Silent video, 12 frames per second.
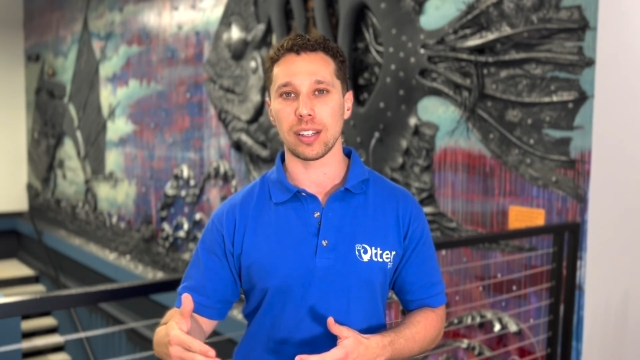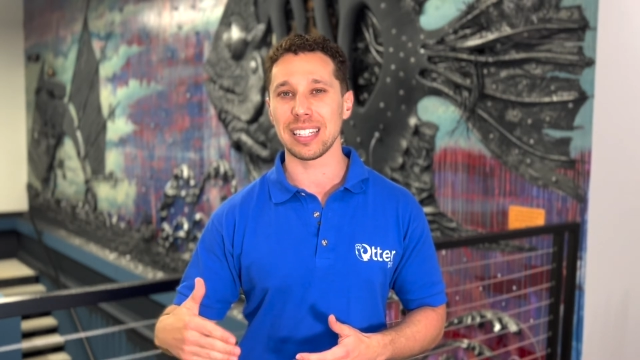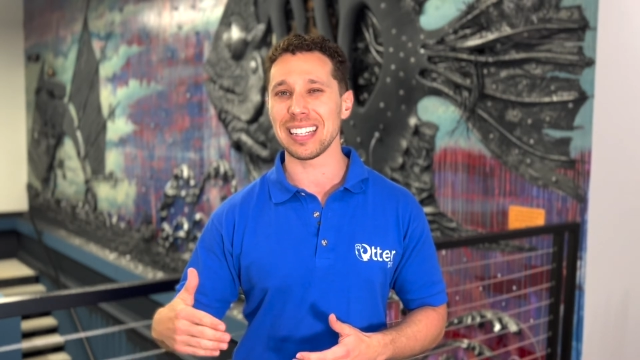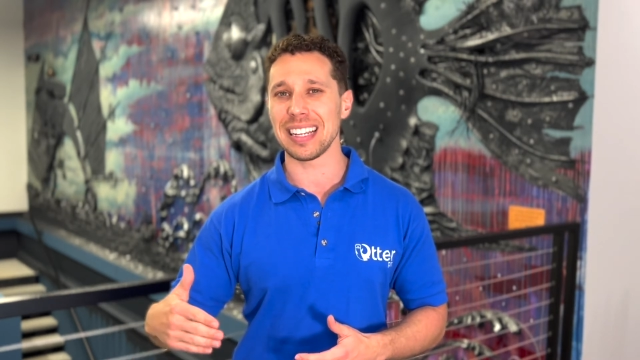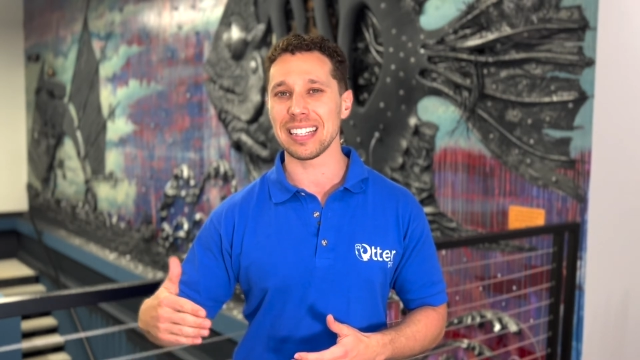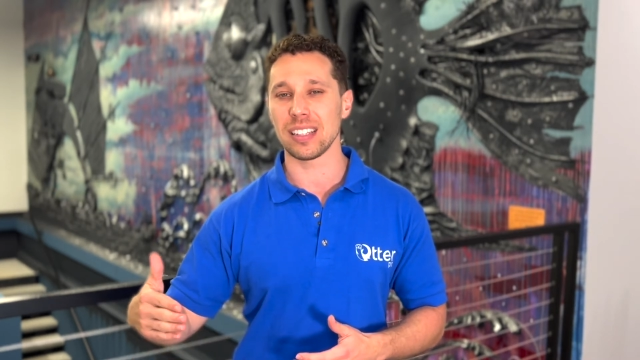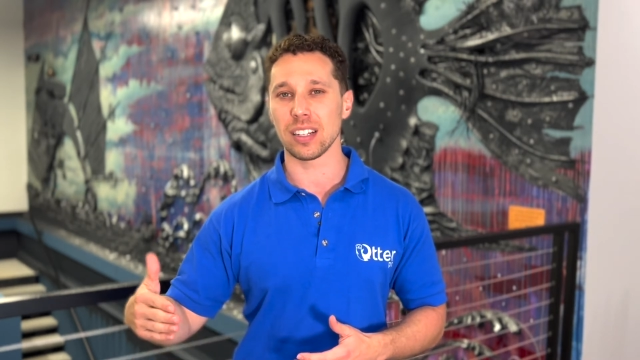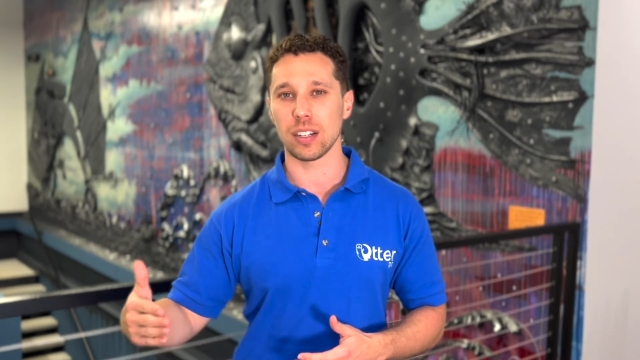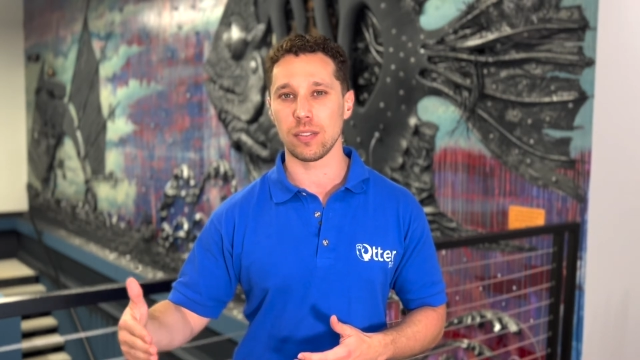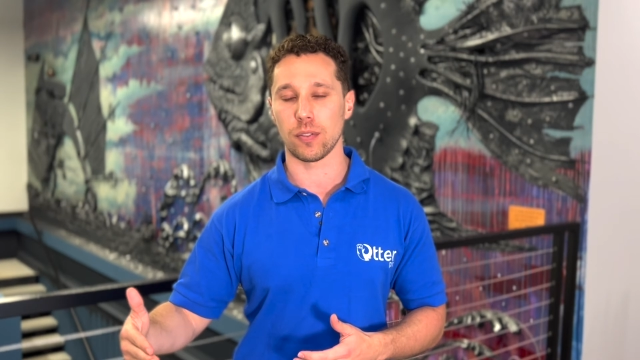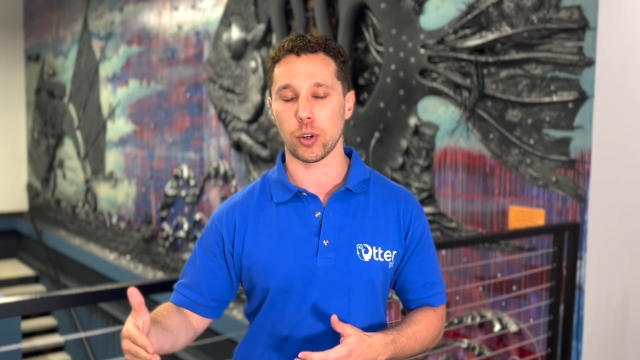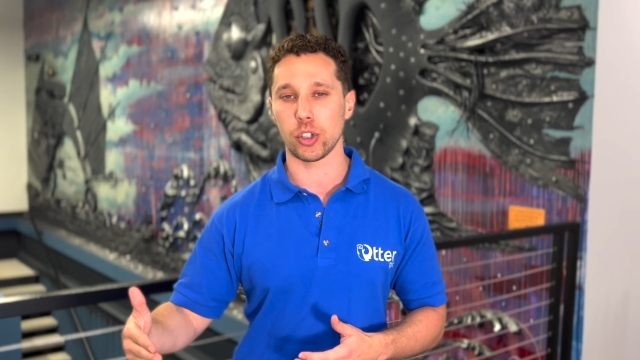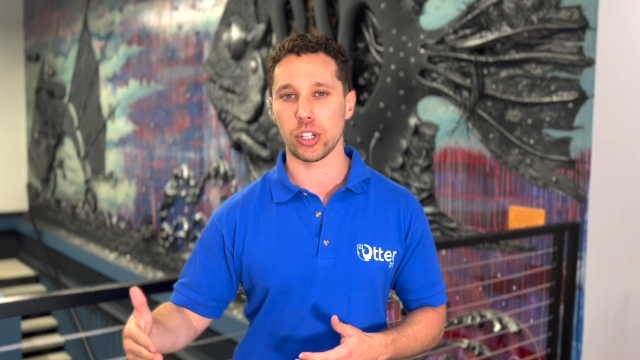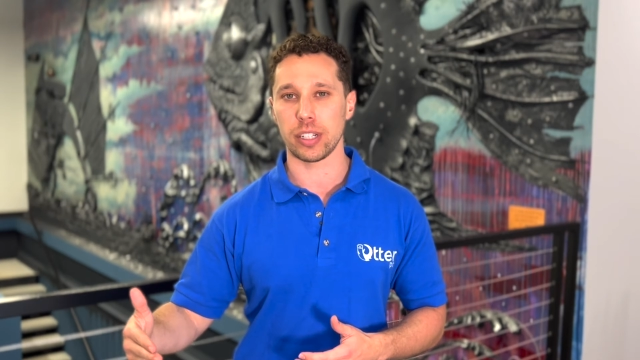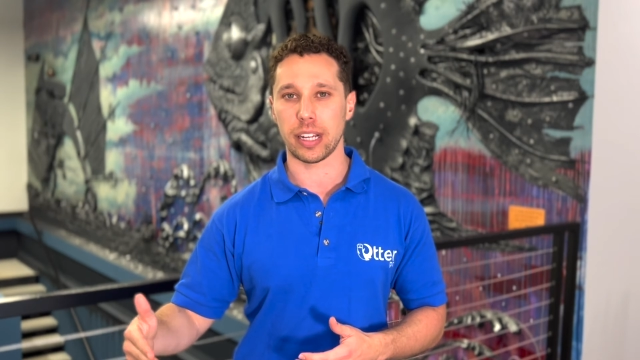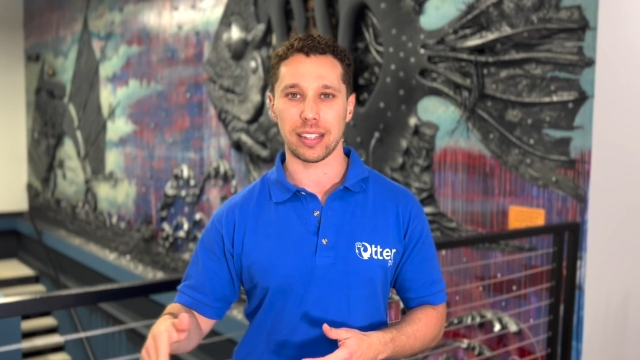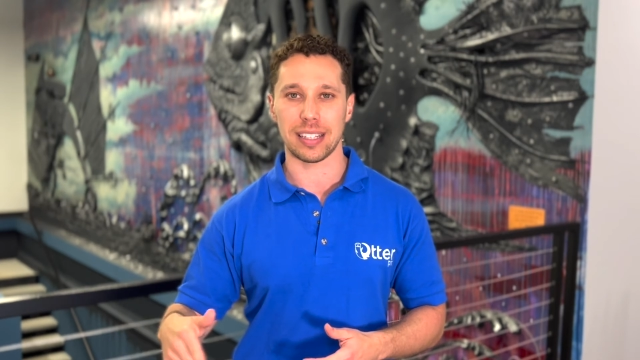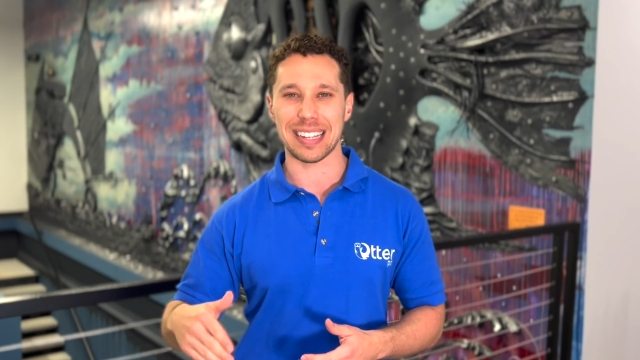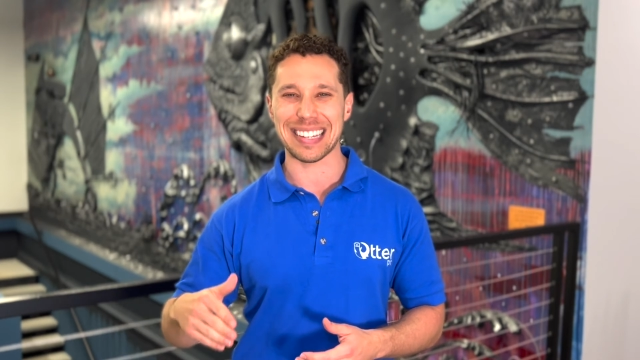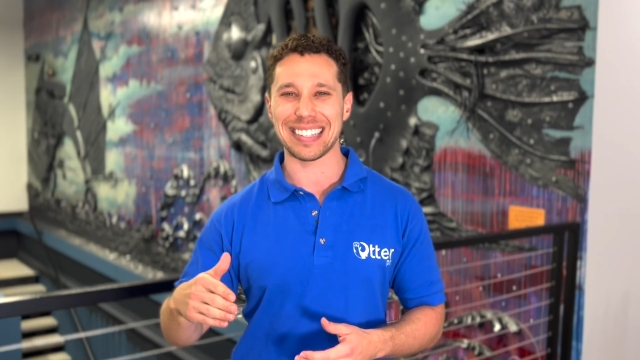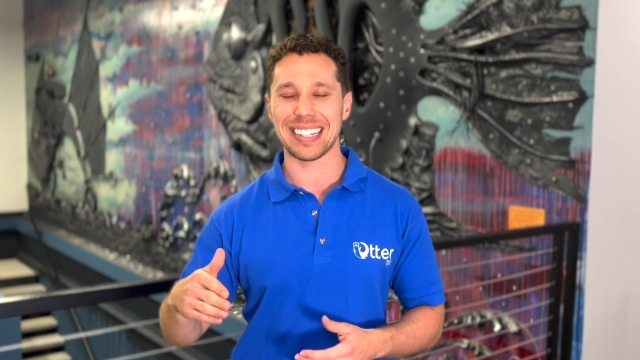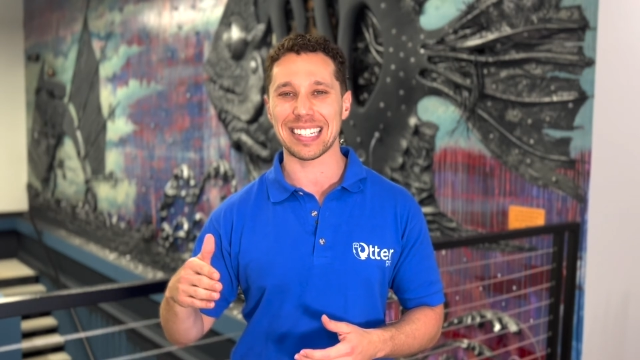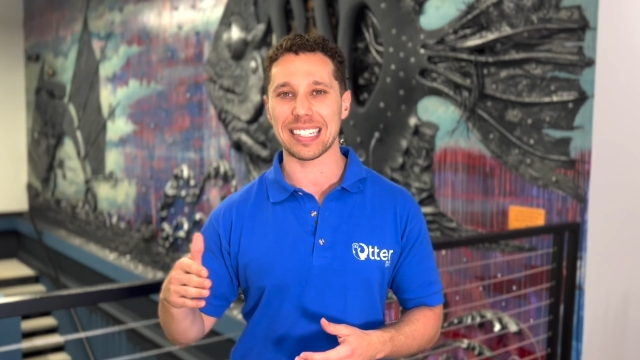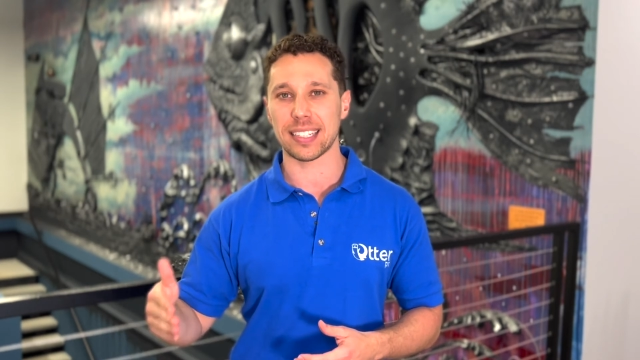this isn't a conversion yet. This
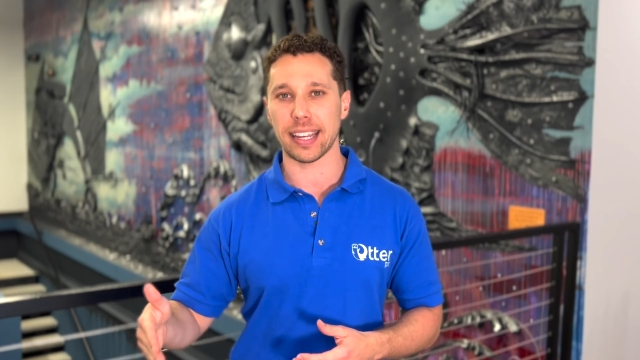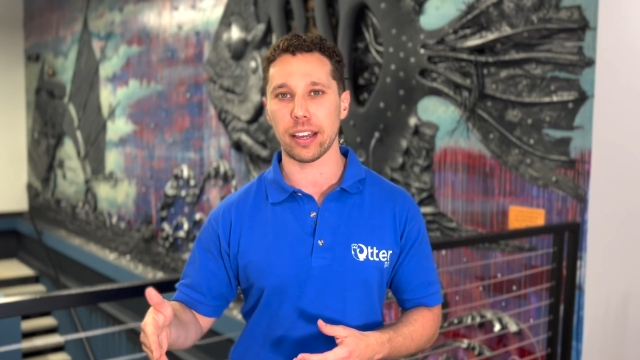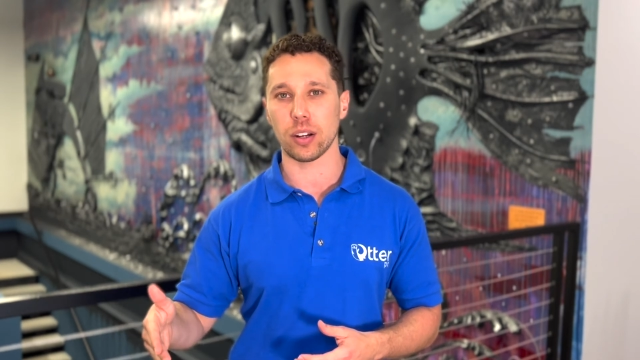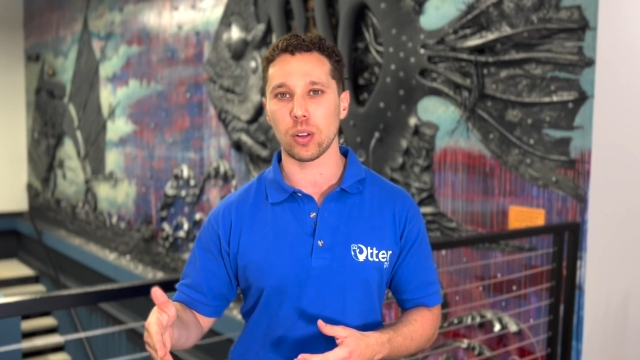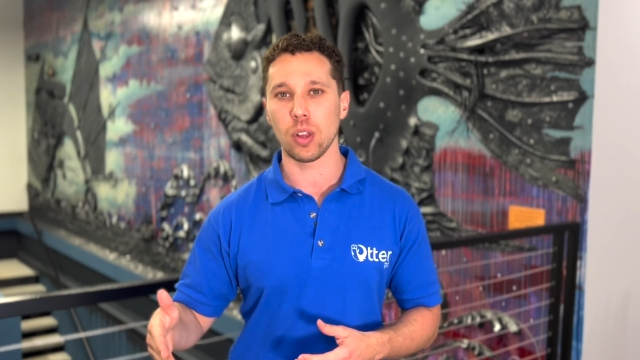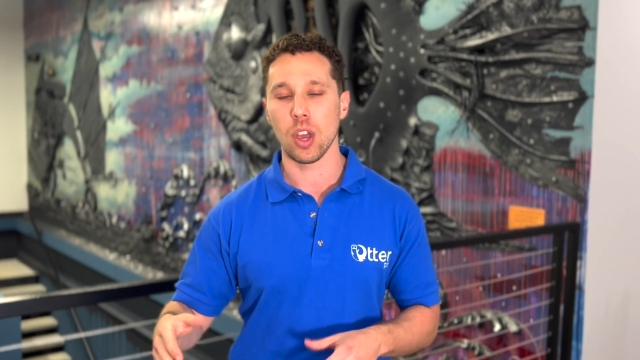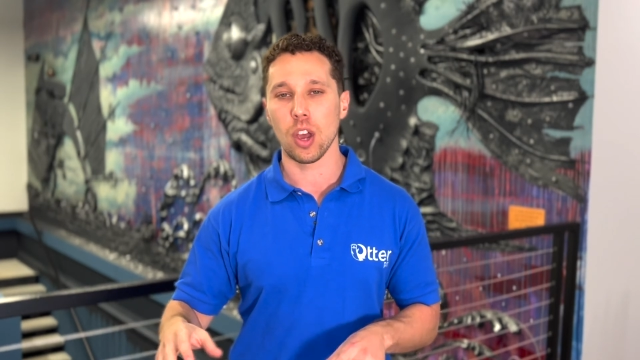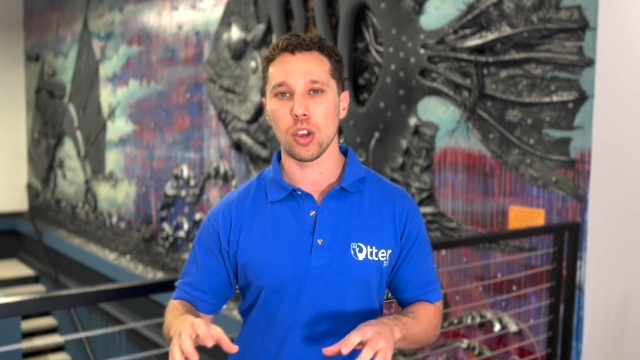isn't a sale.